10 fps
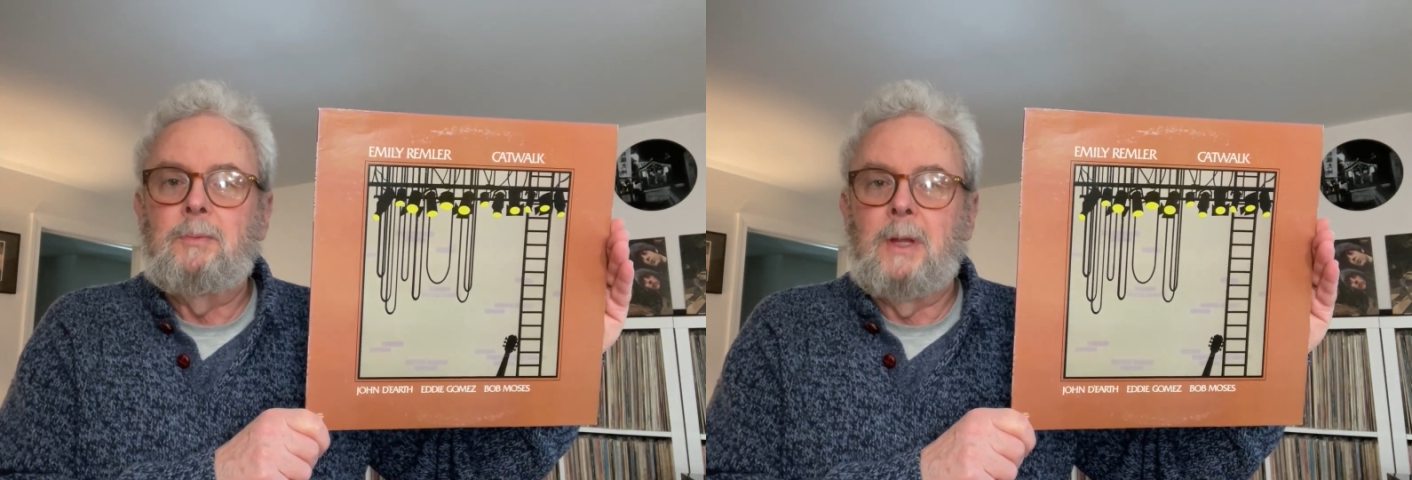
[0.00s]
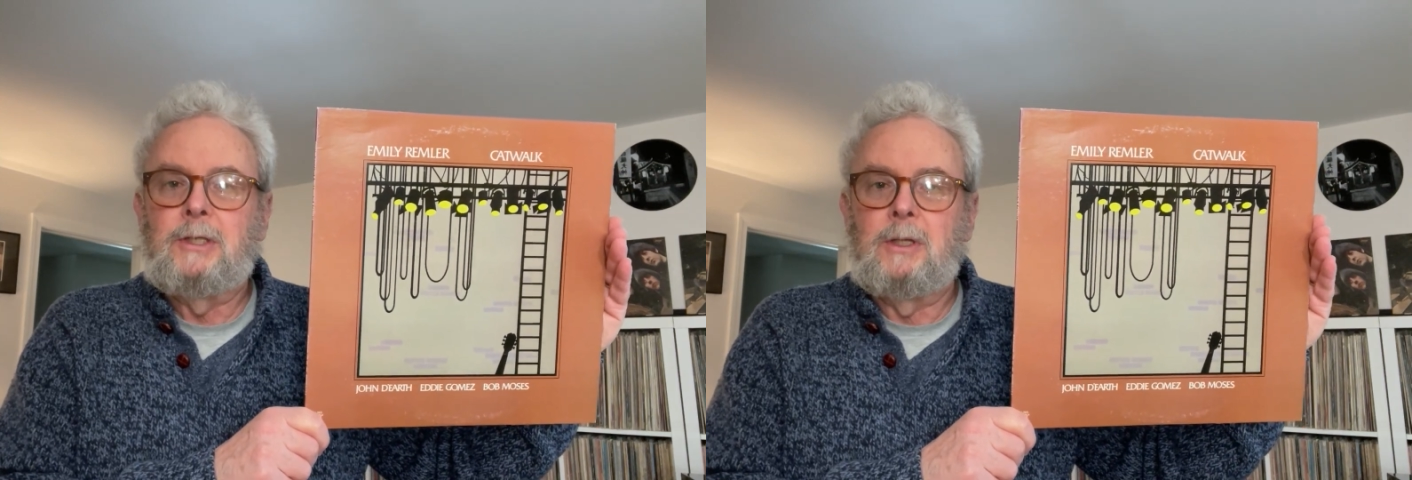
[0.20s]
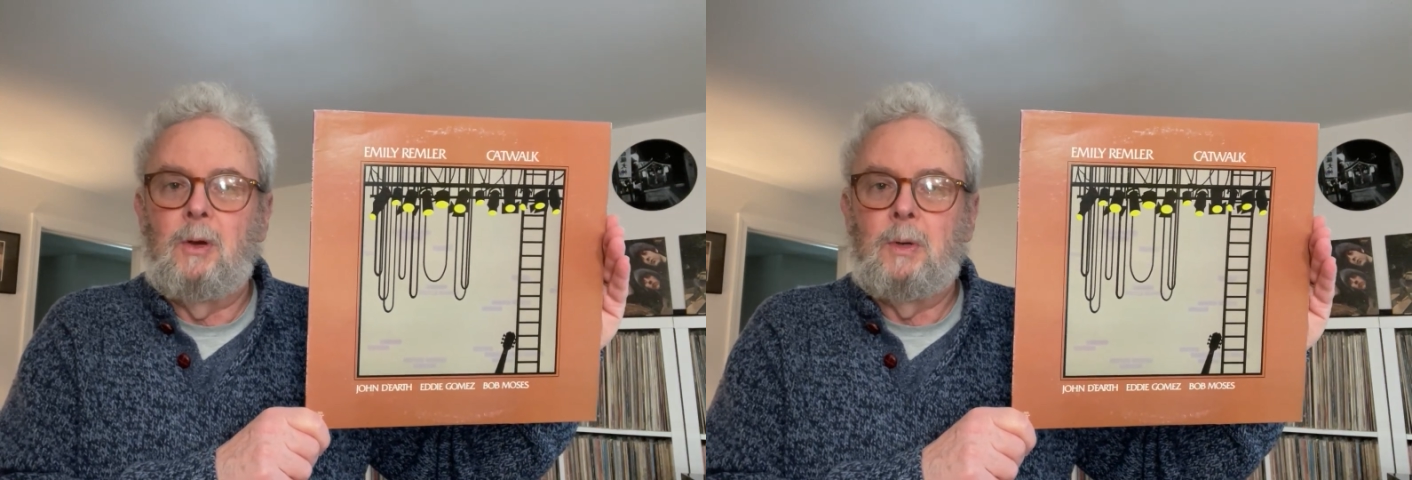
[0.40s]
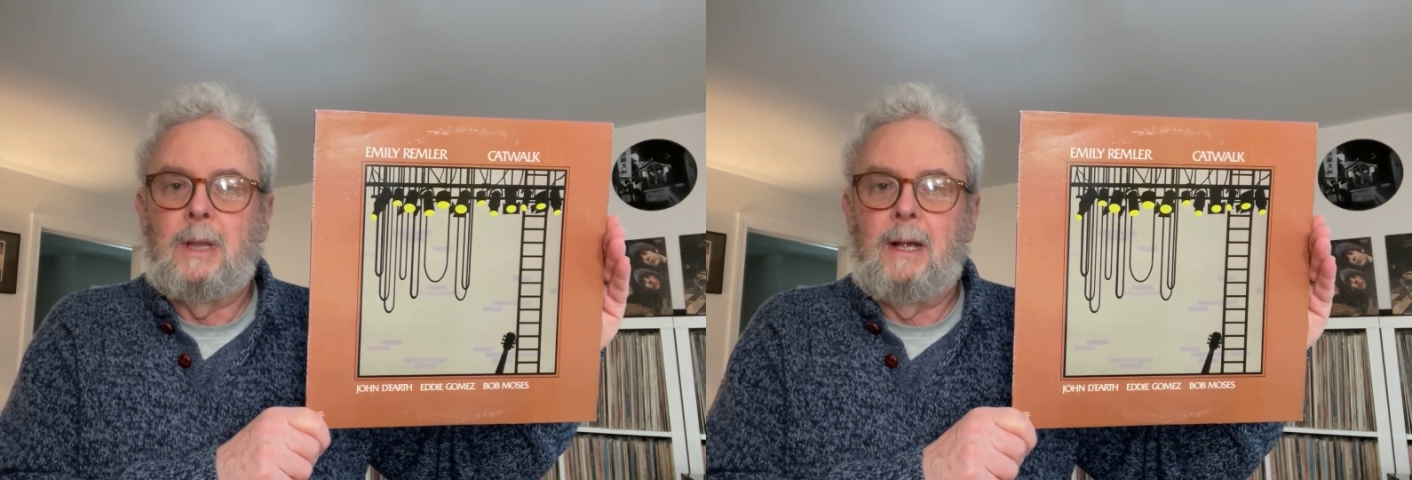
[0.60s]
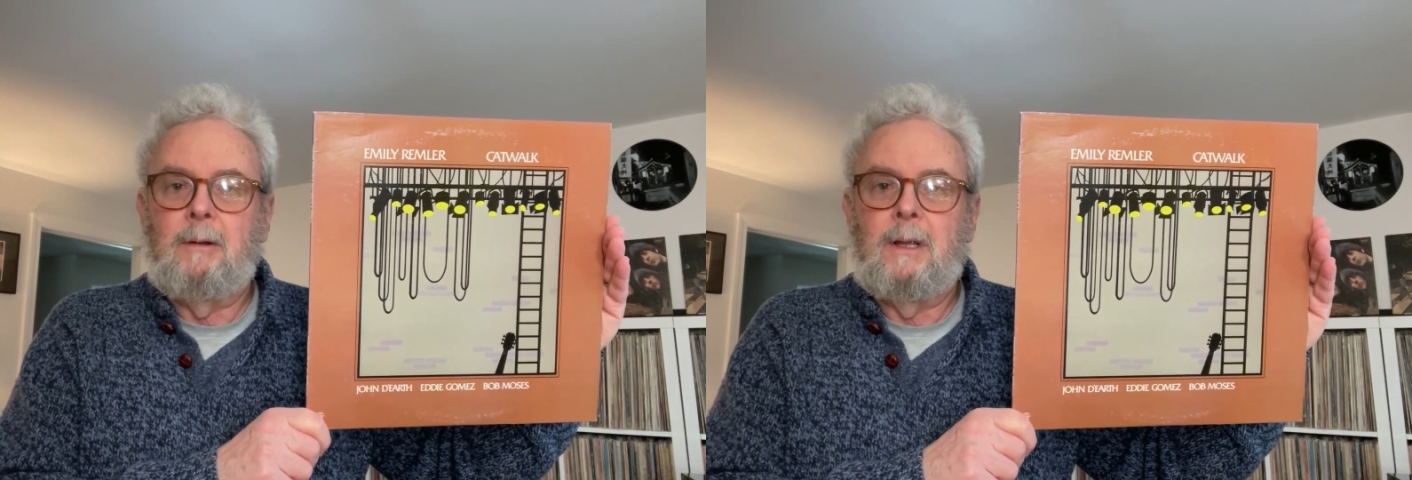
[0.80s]
plays along with
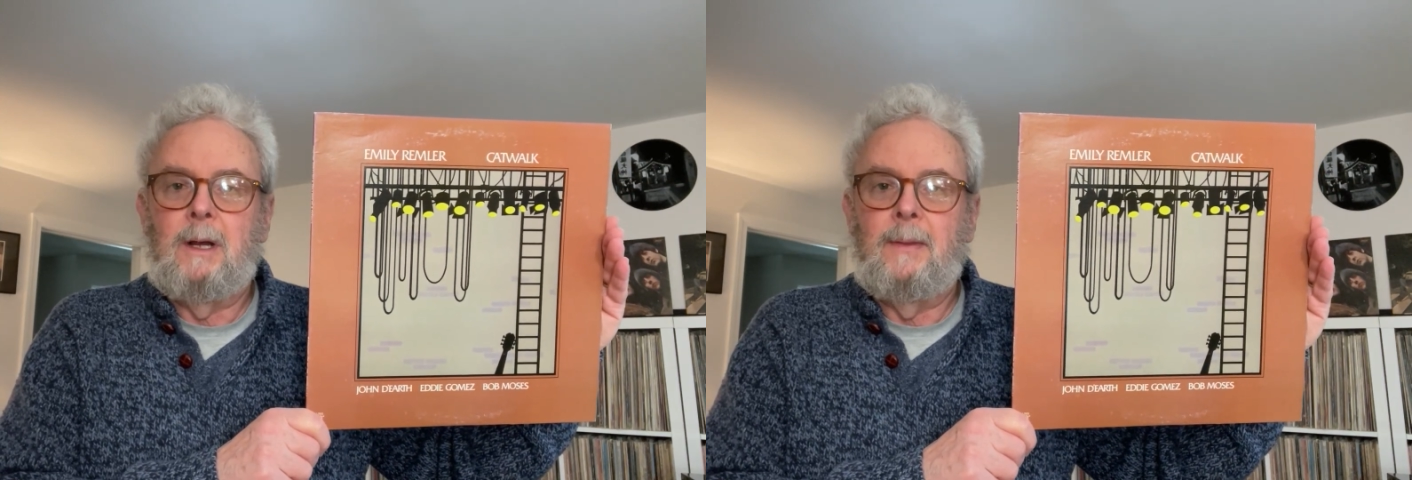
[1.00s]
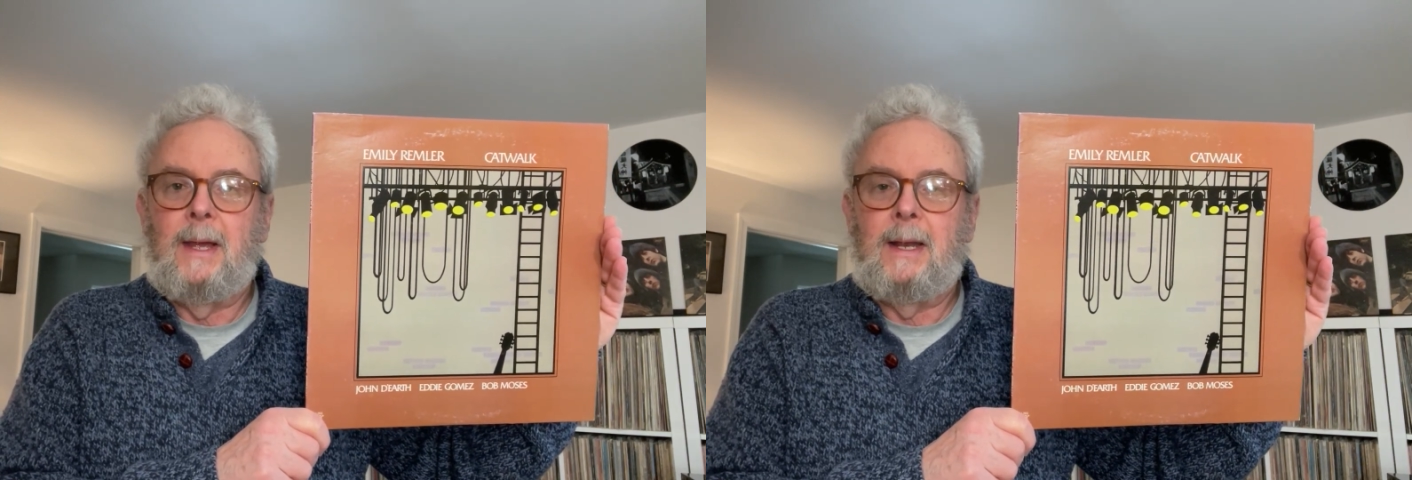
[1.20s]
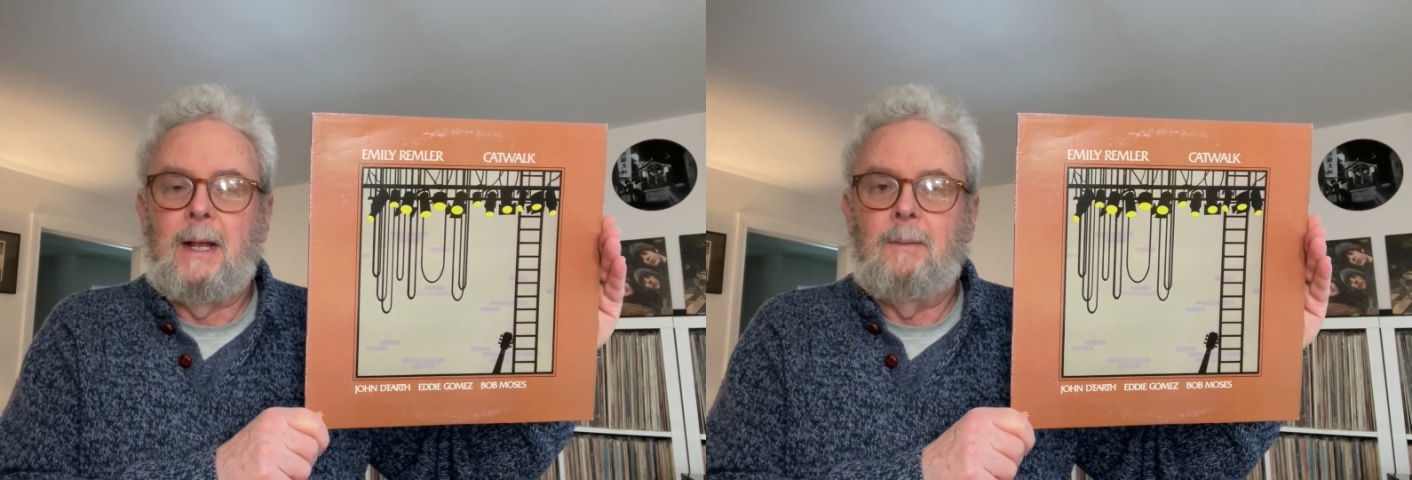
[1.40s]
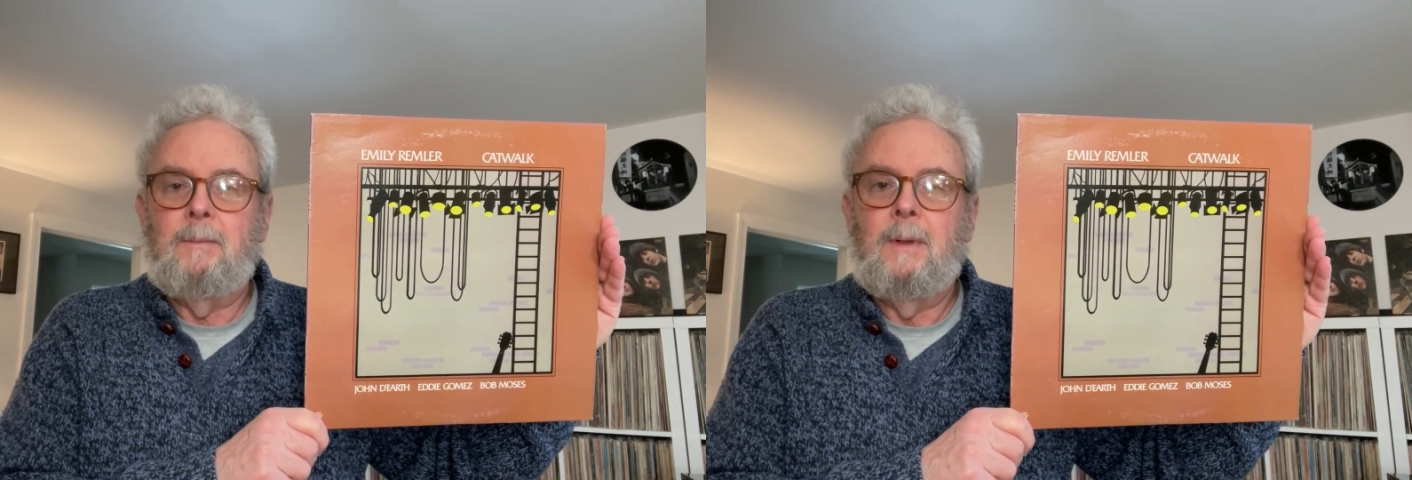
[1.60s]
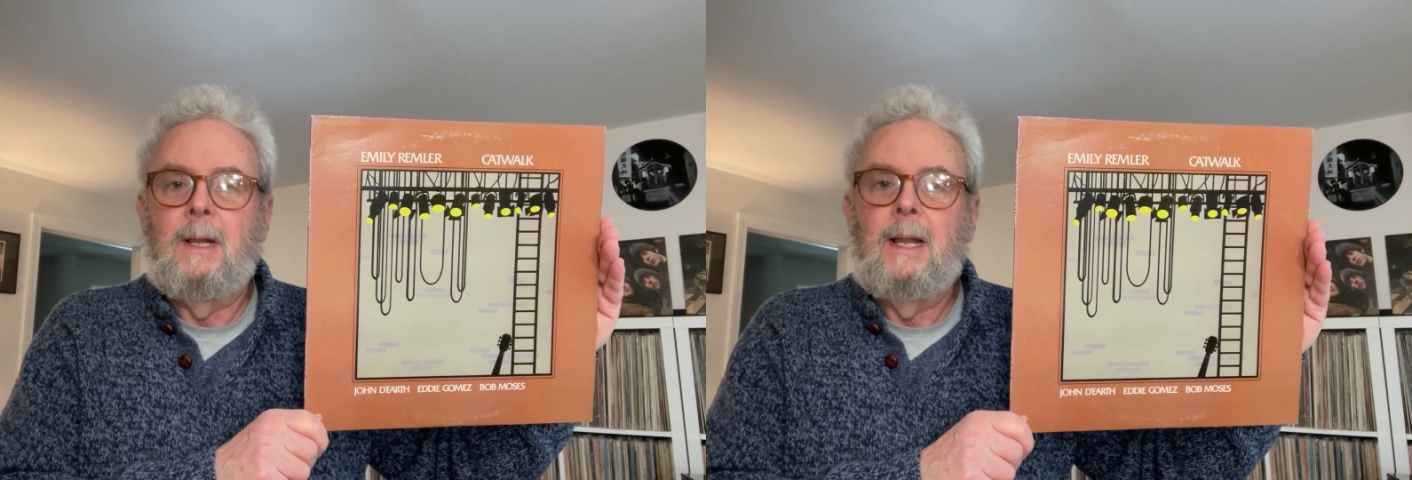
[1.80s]
Larry on that album.